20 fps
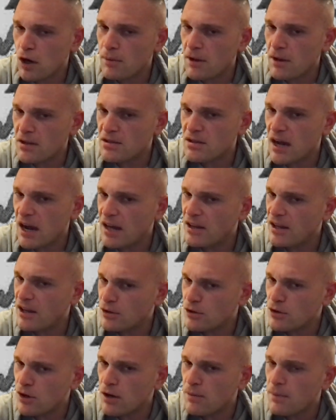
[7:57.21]
about
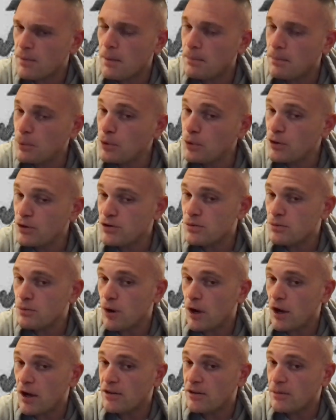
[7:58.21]
Thailand, talk about Buddhism,
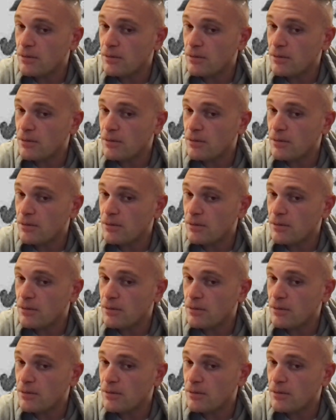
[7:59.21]
right?